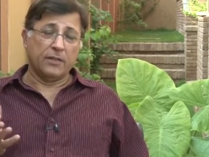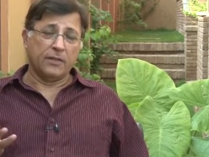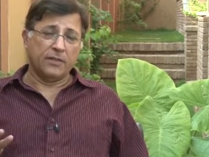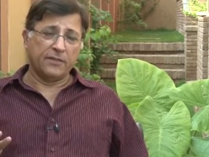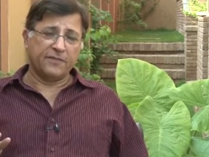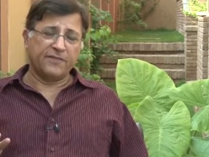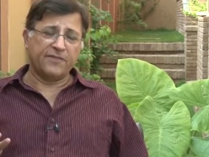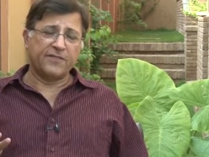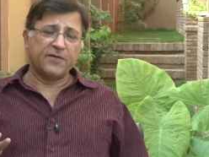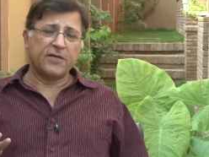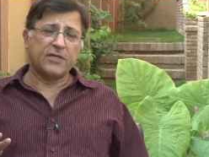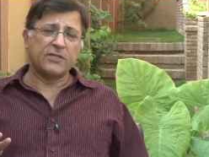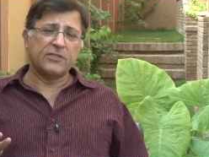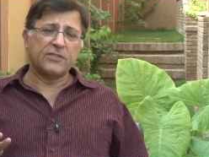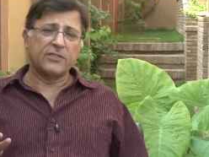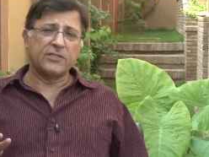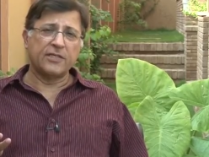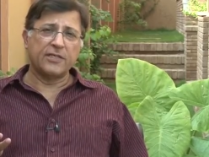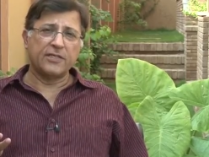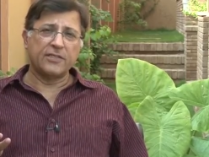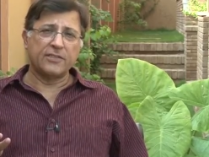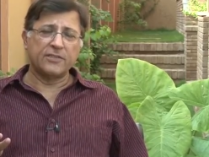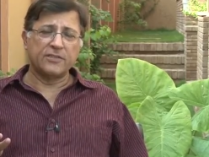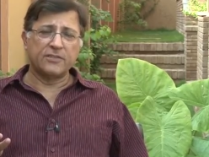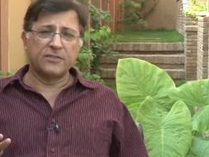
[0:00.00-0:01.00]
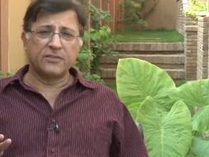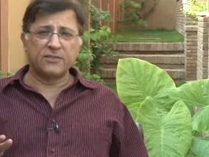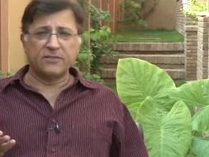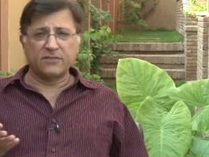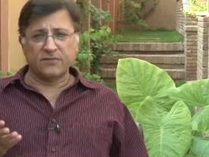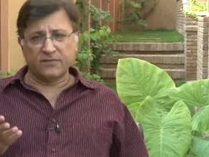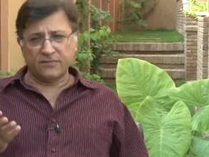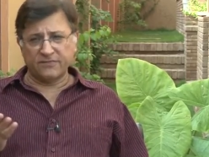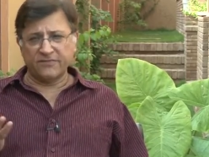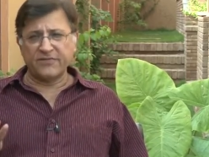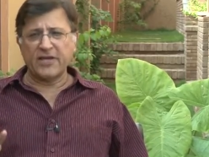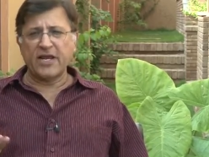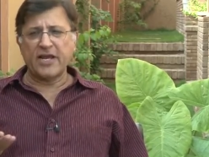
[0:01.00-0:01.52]
The first
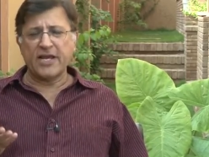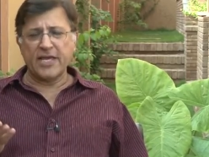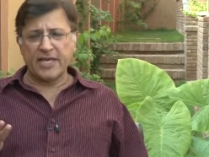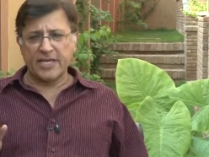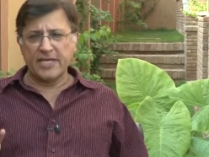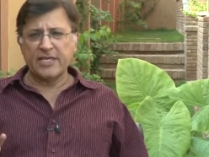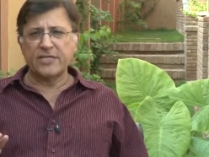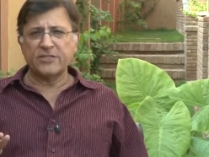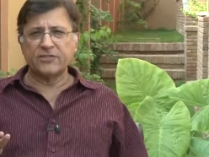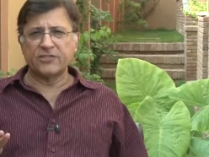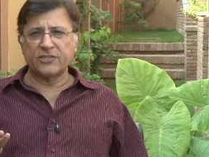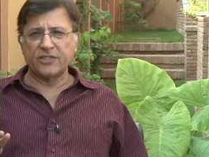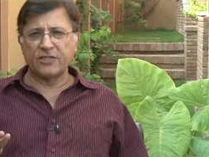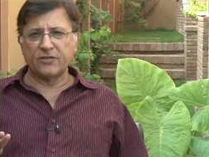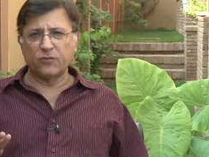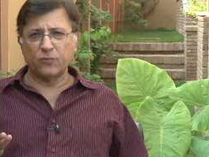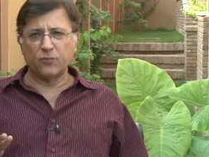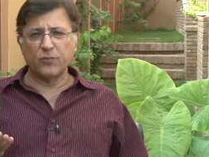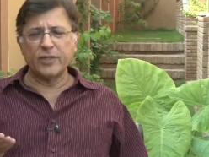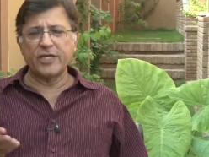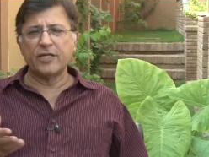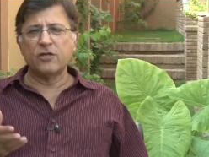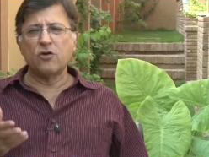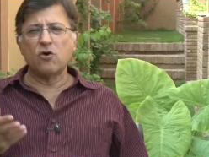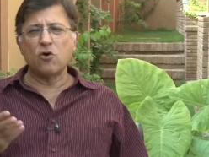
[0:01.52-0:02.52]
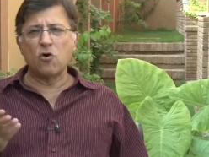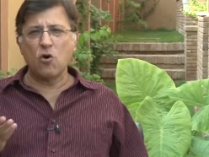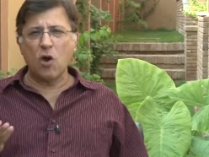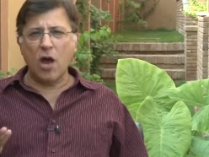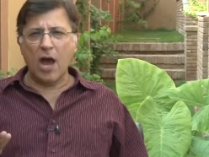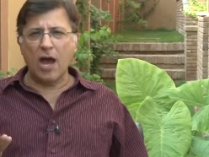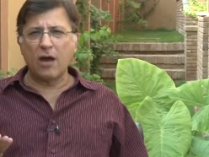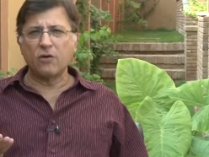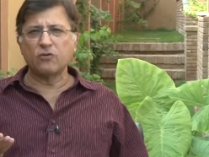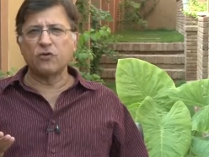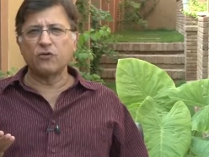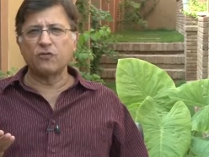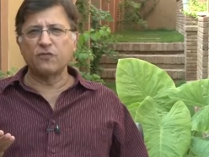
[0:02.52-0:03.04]
is very easy. We know
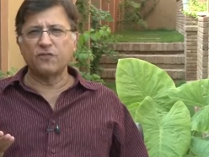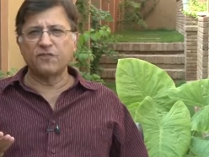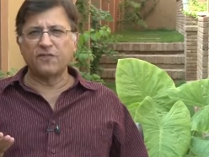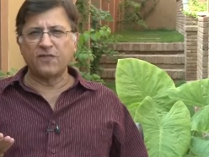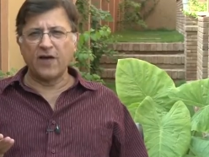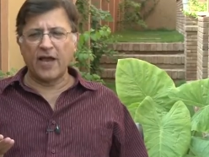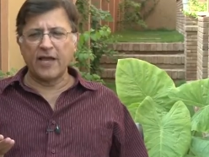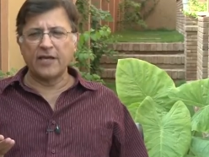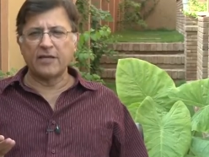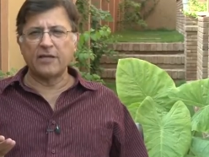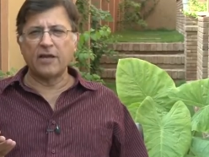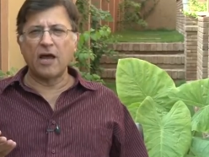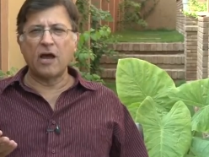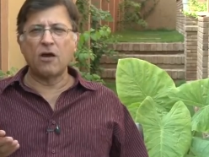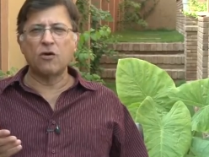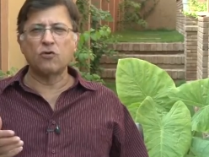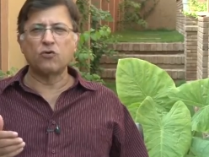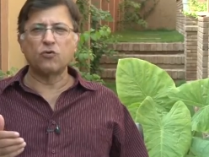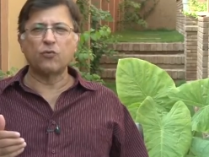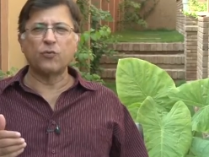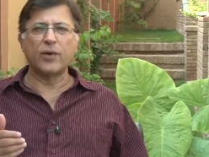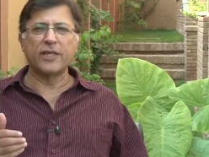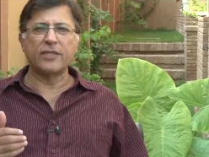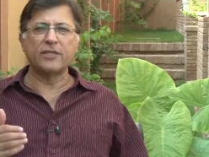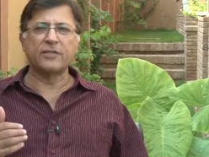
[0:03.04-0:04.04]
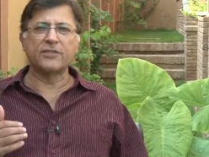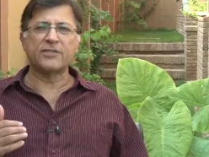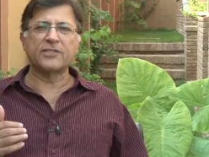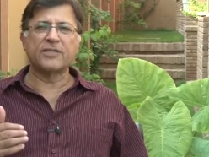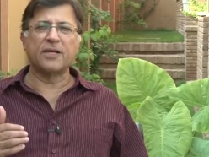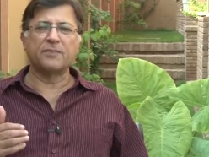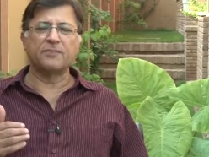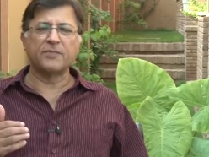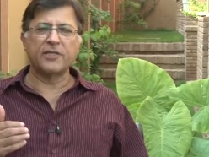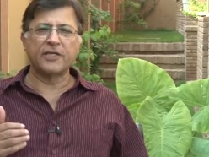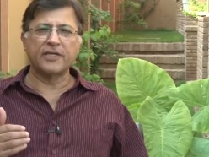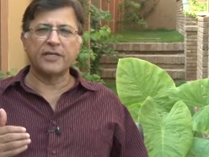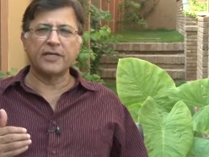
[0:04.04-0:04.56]
how to find out whether
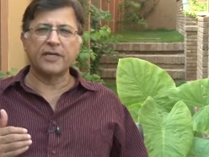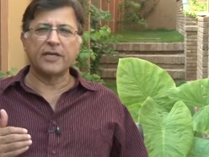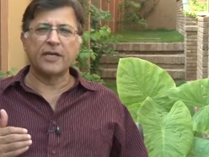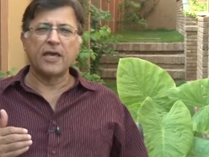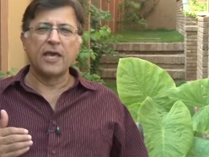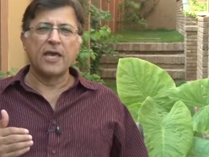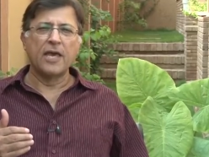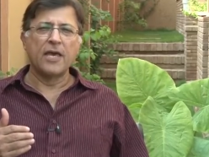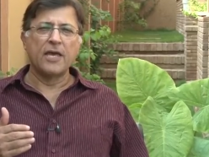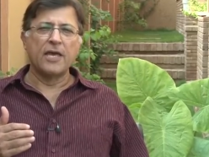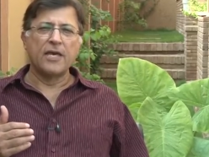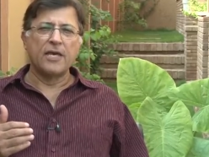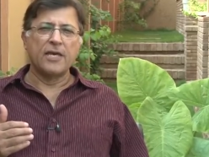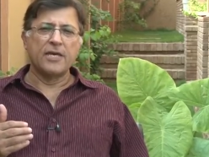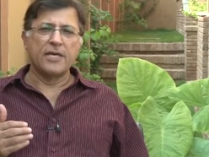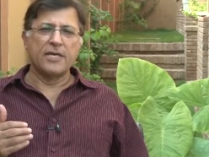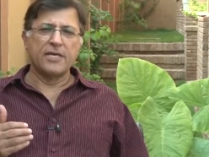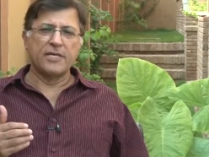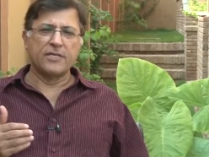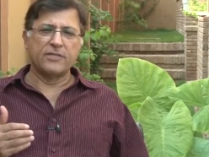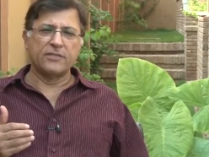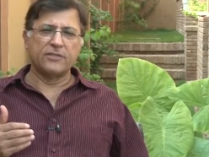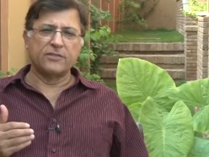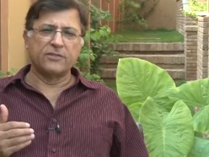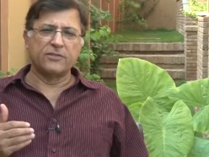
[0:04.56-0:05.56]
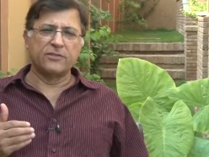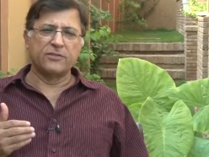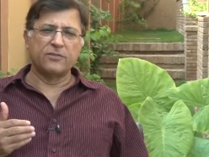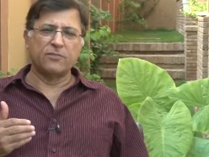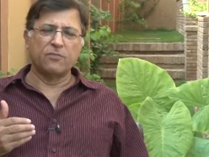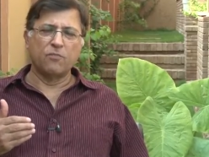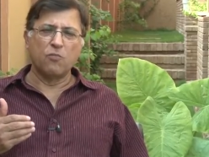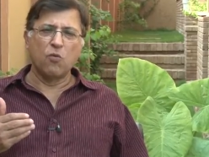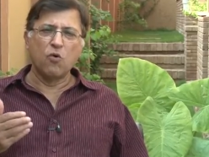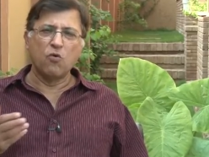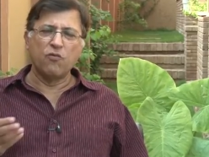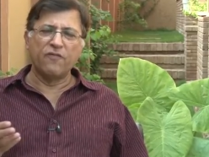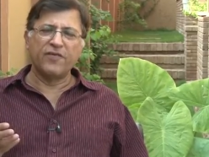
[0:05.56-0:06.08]
something is
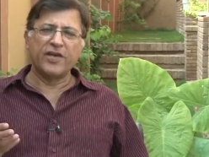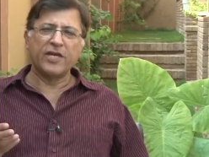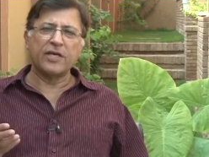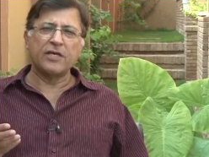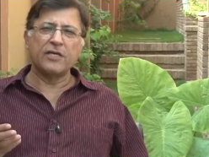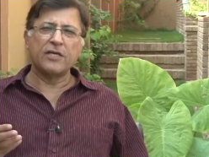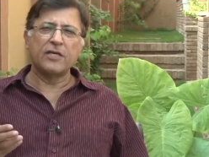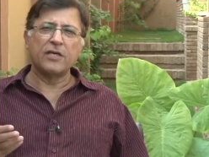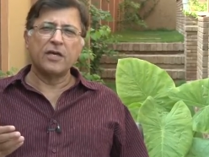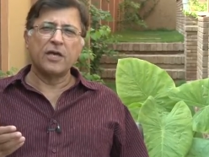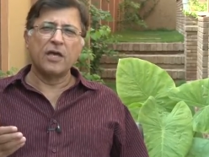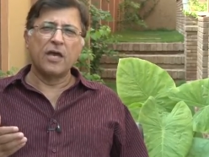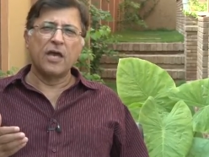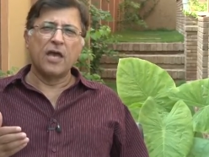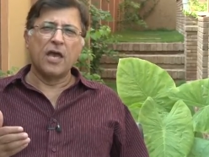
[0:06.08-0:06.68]
moving